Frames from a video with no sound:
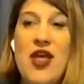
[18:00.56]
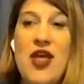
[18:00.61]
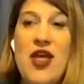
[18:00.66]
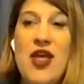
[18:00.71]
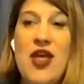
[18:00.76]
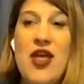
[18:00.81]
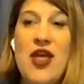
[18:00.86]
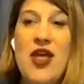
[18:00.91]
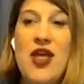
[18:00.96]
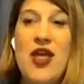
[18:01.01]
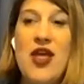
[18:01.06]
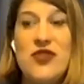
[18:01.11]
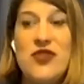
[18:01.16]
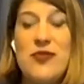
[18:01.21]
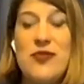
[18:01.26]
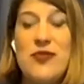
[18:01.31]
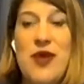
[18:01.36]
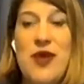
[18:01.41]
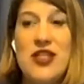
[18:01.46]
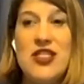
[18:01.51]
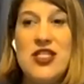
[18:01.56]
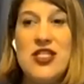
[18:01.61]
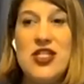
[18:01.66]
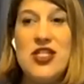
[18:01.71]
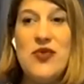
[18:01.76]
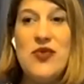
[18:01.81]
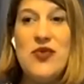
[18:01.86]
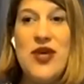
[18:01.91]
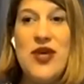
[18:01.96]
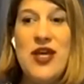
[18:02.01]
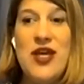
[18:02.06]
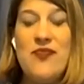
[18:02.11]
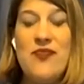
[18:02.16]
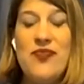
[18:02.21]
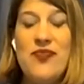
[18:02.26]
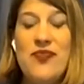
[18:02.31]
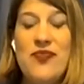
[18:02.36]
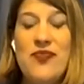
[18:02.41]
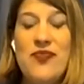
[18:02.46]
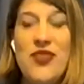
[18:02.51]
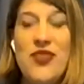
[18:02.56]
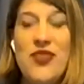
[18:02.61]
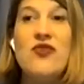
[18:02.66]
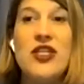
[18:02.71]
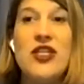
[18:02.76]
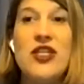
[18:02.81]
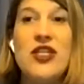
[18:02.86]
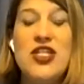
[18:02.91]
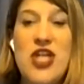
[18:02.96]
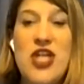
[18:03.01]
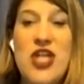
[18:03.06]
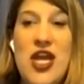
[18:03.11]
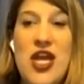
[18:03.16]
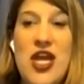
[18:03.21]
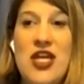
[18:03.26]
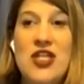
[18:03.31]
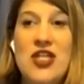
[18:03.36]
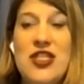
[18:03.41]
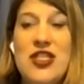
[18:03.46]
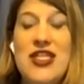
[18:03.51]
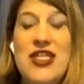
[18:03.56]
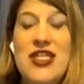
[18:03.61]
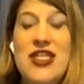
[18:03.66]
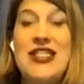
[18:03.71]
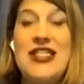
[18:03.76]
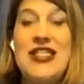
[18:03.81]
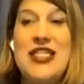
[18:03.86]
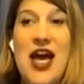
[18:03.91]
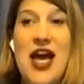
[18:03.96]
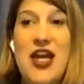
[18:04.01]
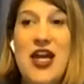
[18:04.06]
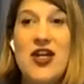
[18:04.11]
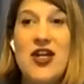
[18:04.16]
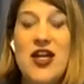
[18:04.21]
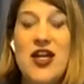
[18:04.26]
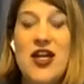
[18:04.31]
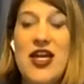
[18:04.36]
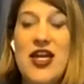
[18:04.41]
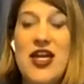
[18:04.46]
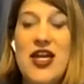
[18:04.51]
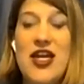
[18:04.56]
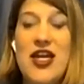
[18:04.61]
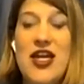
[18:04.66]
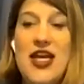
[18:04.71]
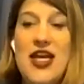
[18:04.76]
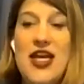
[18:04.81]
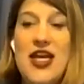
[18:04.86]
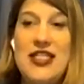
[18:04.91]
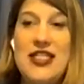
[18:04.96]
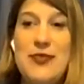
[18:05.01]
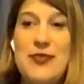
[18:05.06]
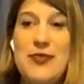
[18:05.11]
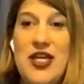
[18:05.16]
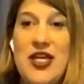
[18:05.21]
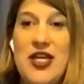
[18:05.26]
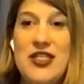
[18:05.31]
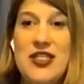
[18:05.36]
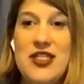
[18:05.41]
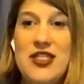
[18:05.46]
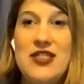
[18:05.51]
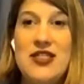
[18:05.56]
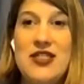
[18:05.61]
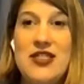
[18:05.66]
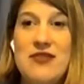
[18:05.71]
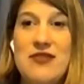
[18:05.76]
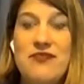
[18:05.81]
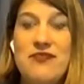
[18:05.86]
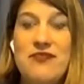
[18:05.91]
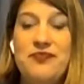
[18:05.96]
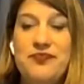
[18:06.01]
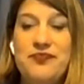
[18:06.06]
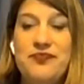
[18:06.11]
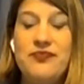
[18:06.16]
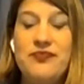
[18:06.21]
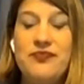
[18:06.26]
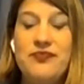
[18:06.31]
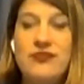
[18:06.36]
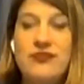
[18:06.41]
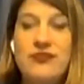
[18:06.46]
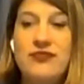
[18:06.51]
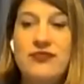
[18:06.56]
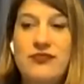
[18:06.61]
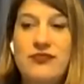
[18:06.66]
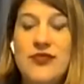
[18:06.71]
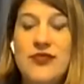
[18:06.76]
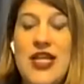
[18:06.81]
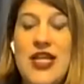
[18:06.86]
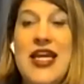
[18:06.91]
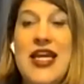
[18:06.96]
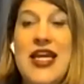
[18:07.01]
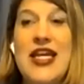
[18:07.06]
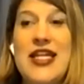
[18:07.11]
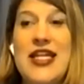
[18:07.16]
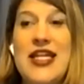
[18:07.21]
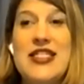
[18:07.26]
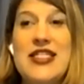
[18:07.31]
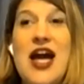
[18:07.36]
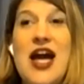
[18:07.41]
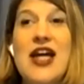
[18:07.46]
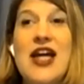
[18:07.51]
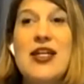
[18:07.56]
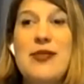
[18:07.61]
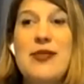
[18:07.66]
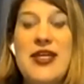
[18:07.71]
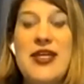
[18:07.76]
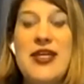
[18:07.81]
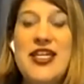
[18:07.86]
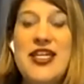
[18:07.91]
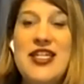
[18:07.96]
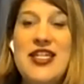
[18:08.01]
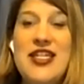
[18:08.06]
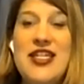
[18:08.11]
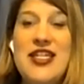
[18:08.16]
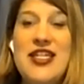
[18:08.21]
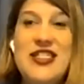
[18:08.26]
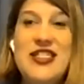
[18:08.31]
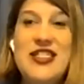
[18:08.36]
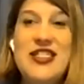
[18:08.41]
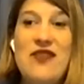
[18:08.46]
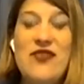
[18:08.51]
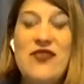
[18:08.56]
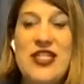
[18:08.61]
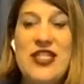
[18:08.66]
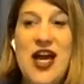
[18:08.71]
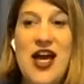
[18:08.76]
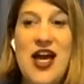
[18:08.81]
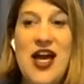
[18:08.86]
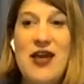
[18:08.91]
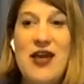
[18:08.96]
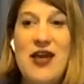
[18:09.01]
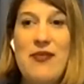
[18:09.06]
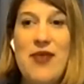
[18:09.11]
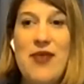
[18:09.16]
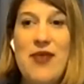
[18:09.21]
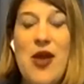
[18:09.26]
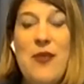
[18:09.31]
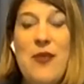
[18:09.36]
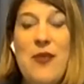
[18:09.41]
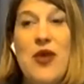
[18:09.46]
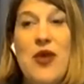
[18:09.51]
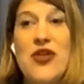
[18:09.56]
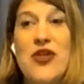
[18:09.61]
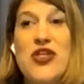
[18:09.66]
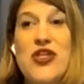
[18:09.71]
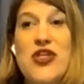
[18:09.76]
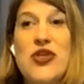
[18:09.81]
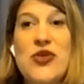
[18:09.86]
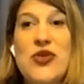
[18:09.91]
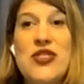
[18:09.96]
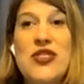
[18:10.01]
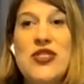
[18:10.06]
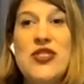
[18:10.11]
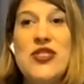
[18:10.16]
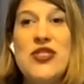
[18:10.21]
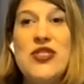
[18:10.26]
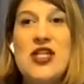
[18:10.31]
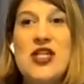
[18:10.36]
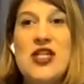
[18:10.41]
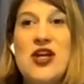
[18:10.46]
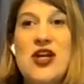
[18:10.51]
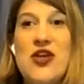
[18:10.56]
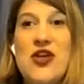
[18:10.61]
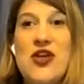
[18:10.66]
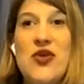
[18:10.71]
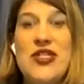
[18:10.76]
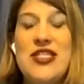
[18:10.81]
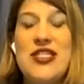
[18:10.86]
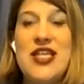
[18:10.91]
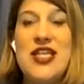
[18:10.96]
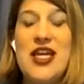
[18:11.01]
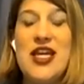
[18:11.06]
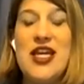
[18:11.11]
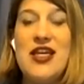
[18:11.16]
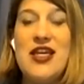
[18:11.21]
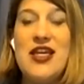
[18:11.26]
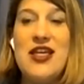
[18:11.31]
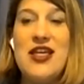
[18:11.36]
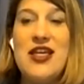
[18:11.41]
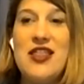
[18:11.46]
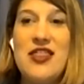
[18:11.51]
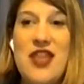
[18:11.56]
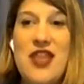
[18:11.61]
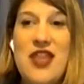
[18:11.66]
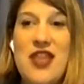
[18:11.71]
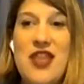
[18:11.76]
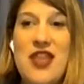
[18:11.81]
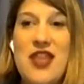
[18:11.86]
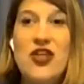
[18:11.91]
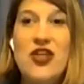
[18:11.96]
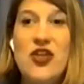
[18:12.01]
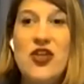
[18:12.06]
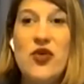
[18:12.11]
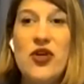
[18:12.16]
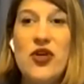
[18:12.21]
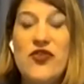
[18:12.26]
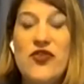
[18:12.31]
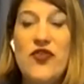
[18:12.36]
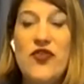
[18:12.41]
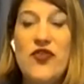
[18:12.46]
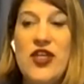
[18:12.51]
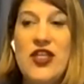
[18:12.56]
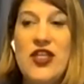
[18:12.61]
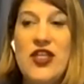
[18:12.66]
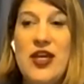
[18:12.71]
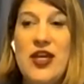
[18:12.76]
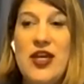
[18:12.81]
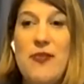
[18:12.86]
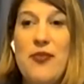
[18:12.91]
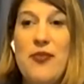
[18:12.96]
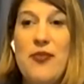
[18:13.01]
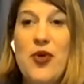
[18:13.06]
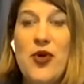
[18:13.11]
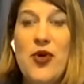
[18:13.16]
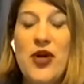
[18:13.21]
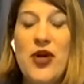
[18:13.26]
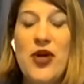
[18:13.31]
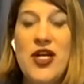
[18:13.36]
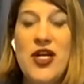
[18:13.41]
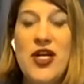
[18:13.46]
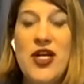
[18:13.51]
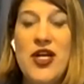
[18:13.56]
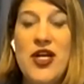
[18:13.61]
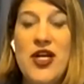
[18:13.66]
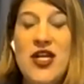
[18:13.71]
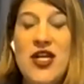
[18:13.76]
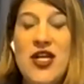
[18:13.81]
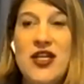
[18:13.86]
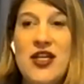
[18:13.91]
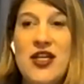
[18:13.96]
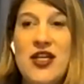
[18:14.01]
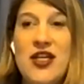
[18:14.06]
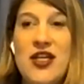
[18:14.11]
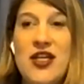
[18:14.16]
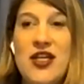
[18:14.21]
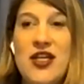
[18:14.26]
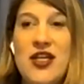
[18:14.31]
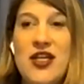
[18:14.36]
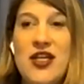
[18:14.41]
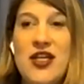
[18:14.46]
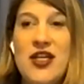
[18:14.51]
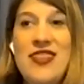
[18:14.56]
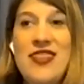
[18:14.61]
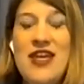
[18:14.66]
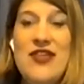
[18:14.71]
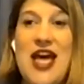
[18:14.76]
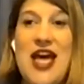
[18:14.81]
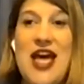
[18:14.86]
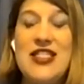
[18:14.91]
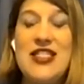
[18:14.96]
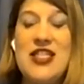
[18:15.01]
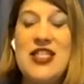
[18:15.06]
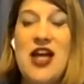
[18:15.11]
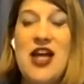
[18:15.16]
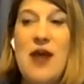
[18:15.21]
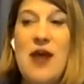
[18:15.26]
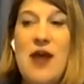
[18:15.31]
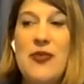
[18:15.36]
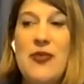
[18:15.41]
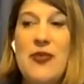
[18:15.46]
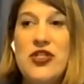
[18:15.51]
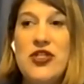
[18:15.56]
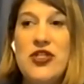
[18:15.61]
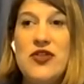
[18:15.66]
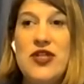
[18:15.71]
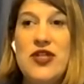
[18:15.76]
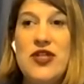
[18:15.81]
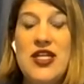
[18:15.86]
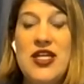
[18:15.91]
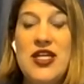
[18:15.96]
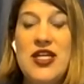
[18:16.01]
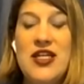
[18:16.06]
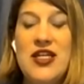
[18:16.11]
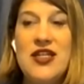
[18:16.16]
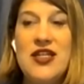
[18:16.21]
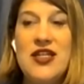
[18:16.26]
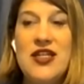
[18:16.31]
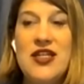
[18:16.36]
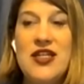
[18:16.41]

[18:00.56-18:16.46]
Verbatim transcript: our body's response to it can really change the entire experience. It's not going to be easy every time, but when you start noticing that you're feeling bored, try and think of it as an opportunity